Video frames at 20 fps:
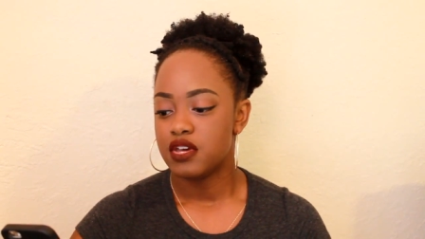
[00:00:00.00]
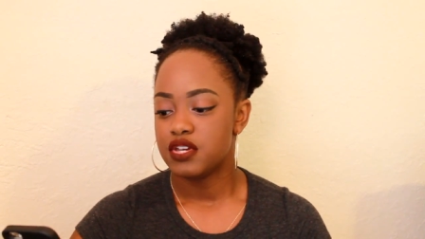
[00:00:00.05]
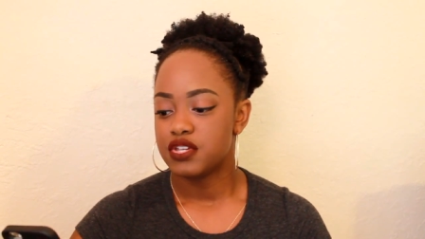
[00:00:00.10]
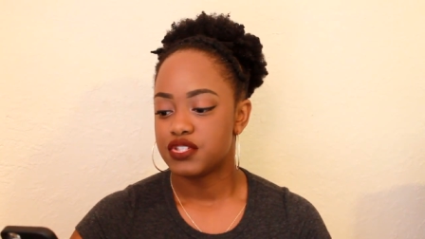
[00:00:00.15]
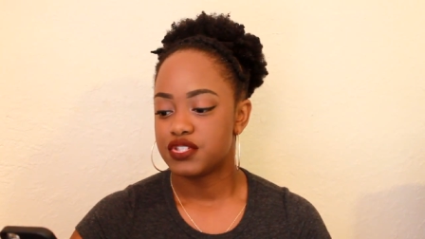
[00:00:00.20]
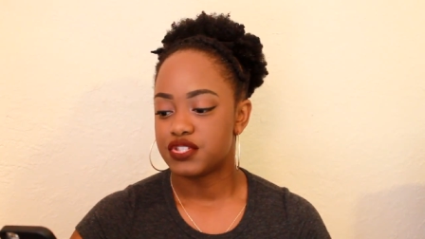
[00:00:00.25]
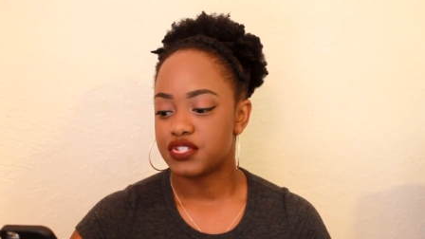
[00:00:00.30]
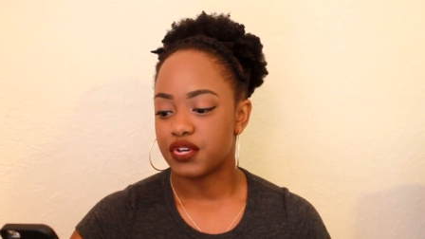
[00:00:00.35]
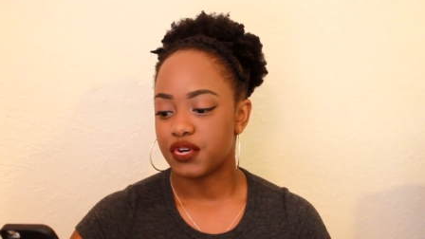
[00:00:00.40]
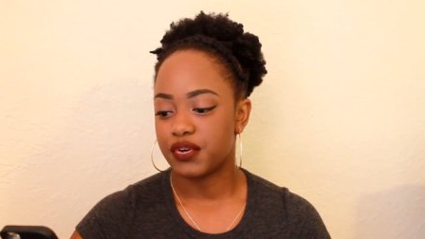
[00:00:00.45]

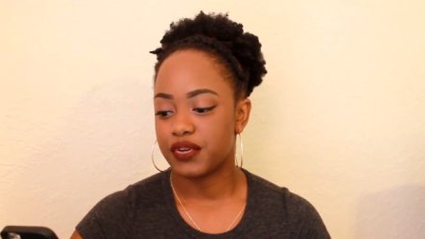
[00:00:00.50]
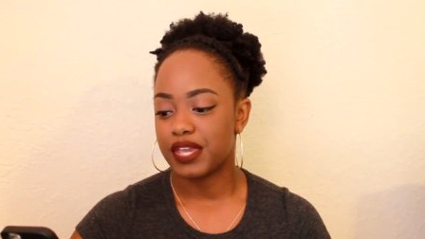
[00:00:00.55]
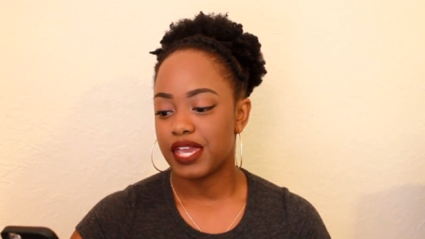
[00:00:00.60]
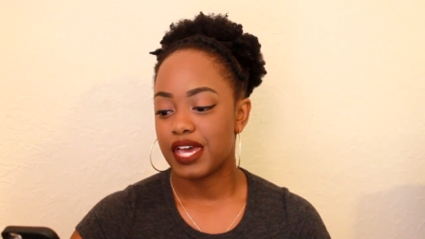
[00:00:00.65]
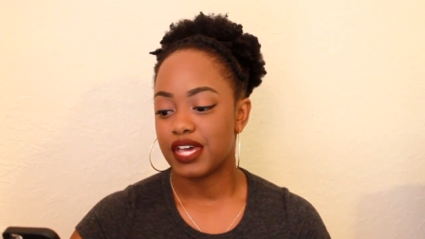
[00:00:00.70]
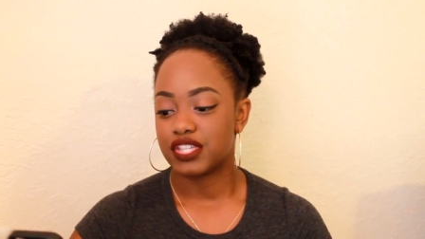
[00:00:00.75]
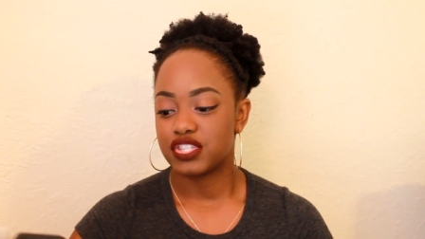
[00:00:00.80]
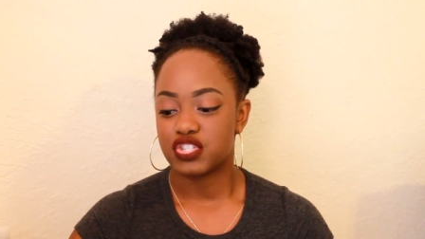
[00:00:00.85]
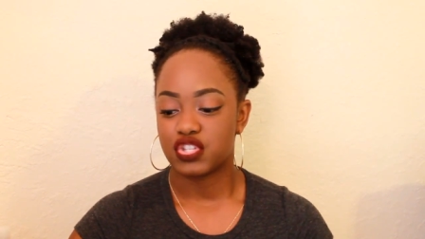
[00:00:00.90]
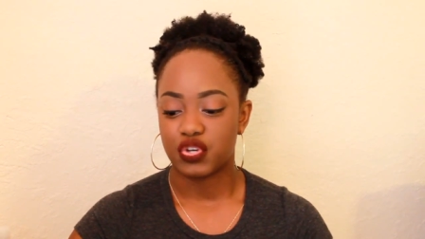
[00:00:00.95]
So
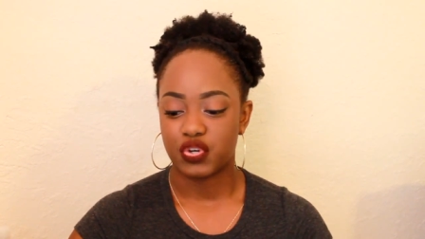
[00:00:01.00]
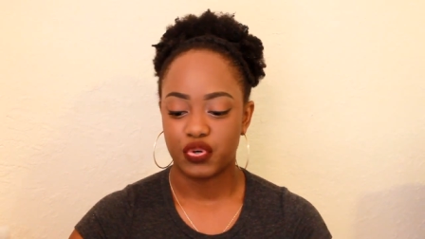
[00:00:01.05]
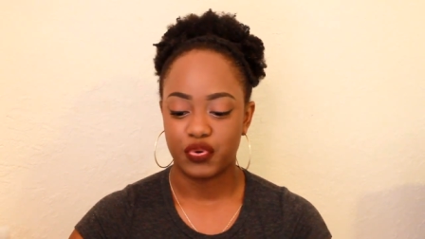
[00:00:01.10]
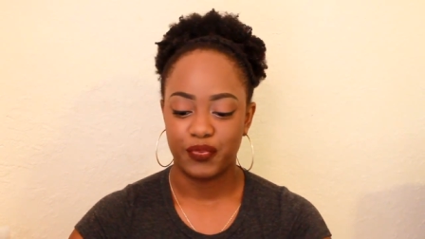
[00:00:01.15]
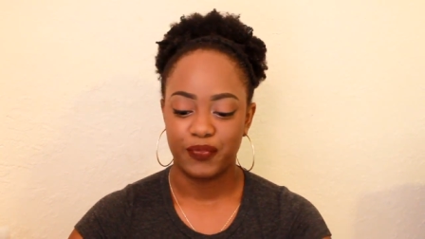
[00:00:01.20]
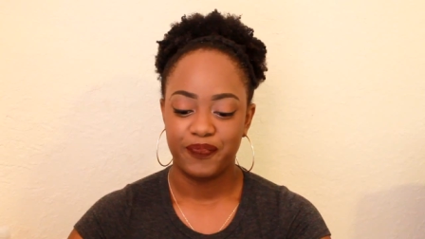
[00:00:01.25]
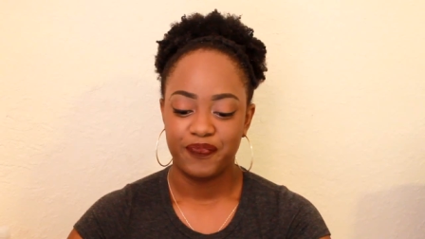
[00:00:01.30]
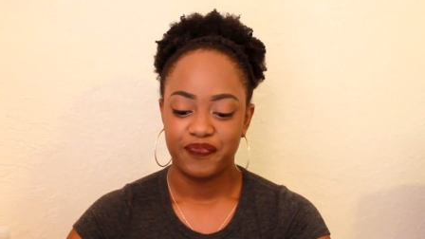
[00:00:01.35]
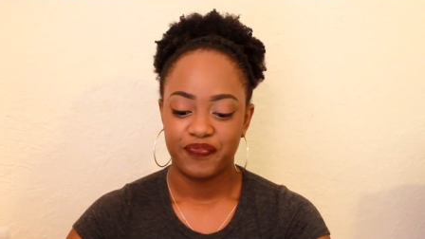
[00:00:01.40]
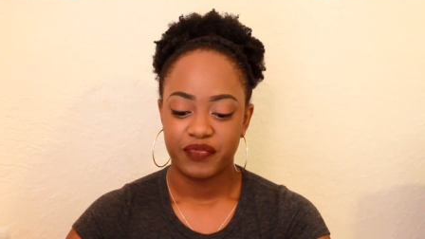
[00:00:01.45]
yeah,
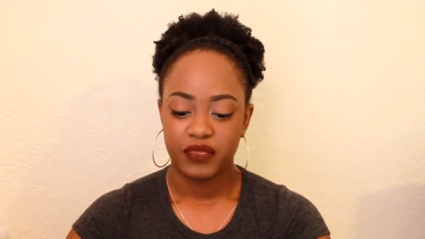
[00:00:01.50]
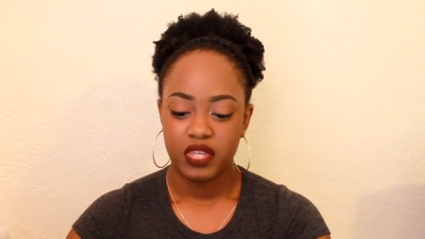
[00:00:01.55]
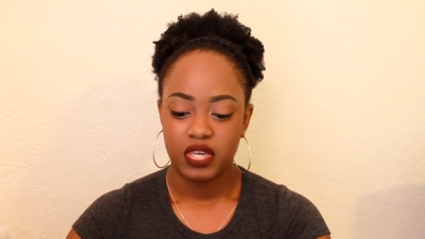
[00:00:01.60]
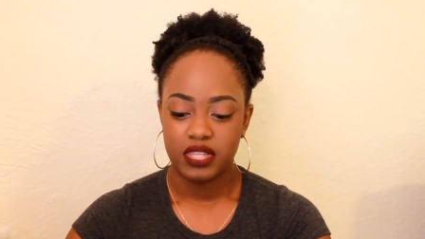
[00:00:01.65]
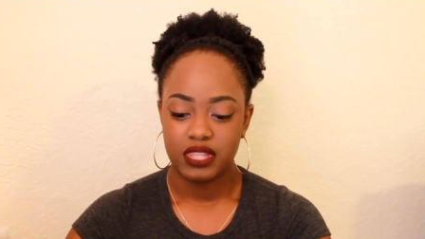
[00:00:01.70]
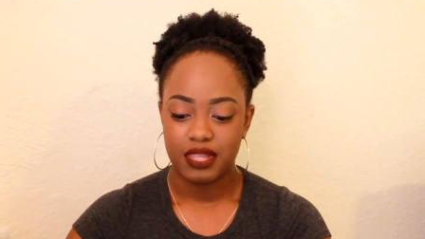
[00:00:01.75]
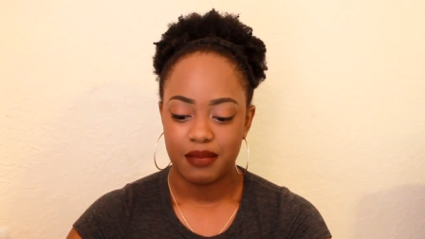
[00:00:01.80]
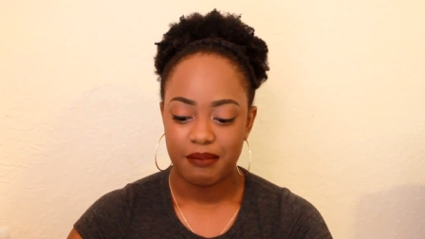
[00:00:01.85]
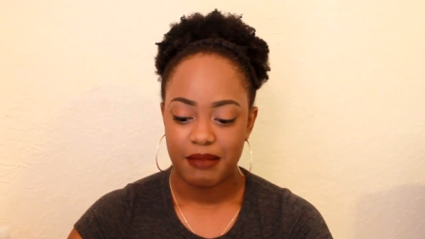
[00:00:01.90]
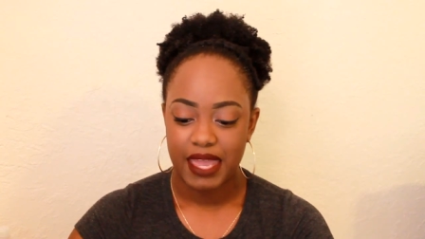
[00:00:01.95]
so
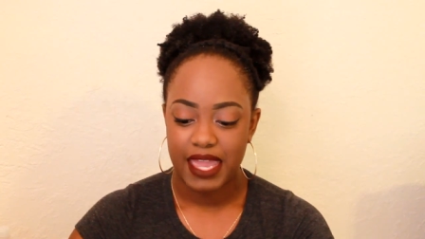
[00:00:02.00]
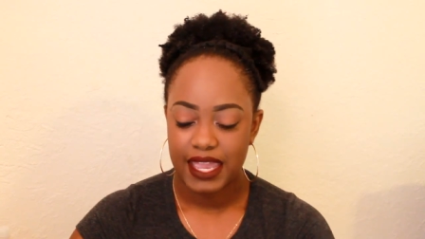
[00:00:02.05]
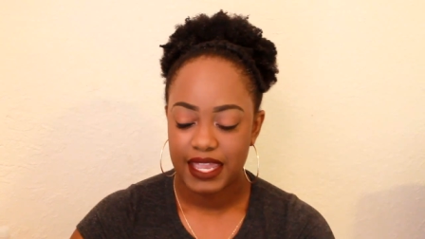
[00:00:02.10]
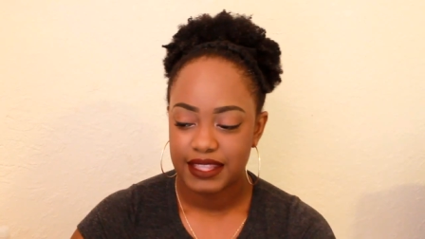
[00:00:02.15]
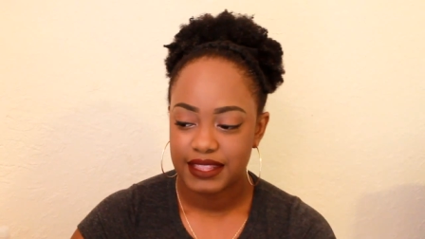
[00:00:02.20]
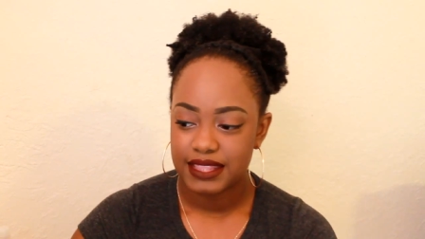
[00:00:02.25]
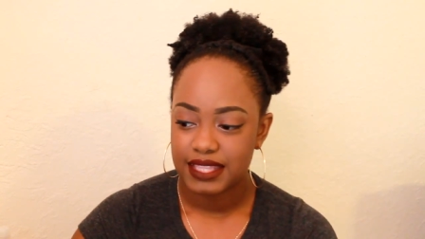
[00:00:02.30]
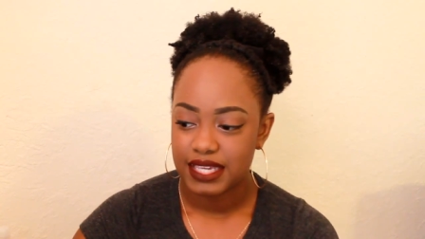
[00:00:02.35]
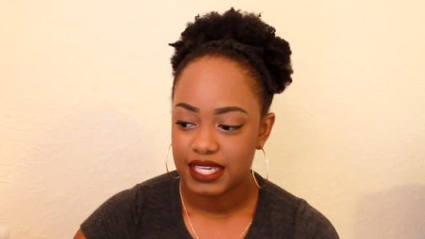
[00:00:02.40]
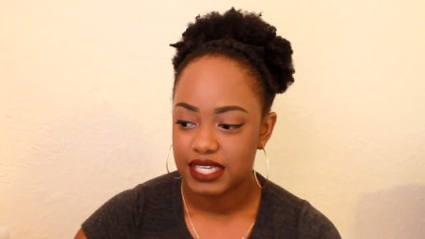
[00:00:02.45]
the
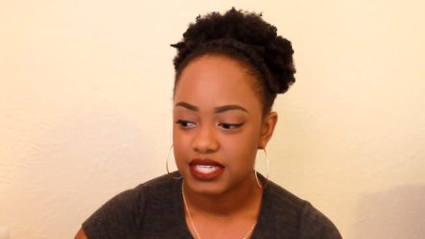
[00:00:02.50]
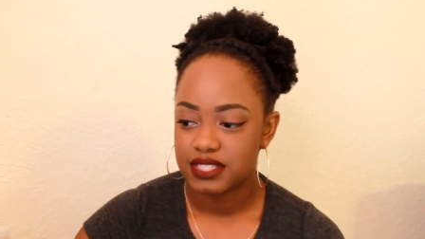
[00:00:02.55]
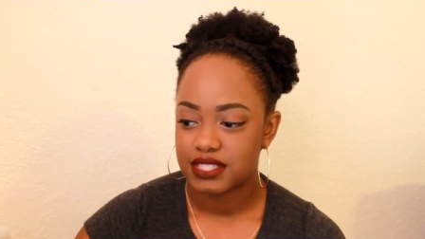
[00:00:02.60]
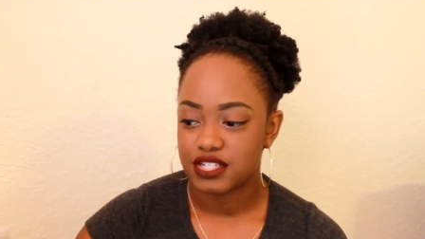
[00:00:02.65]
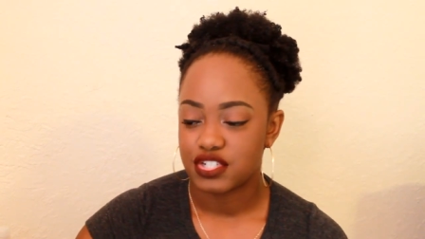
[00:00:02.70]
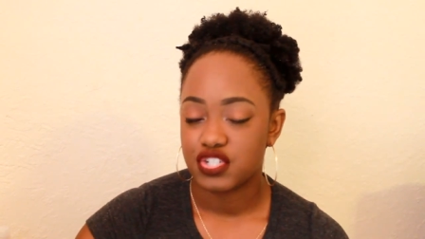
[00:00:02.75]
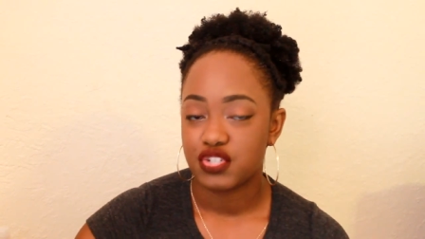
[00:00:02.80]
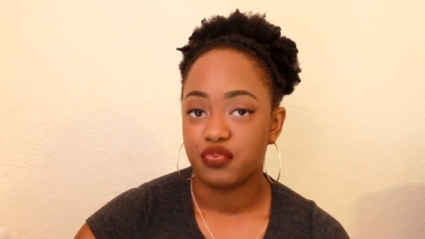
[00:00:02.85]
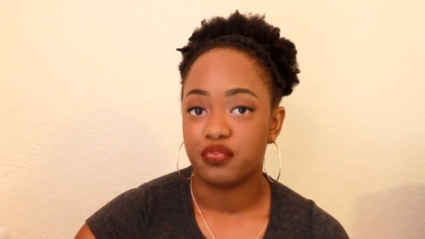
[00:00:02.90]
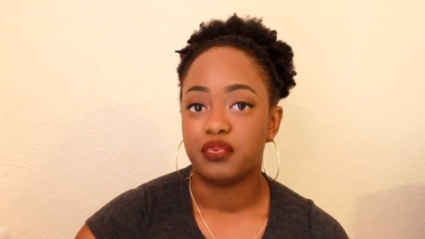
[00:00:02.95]
main things
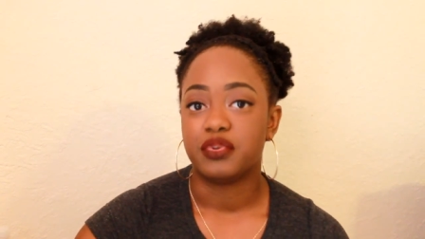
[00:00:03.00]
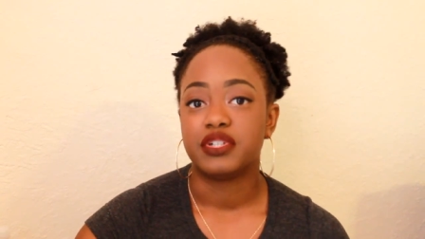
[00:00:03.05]
that you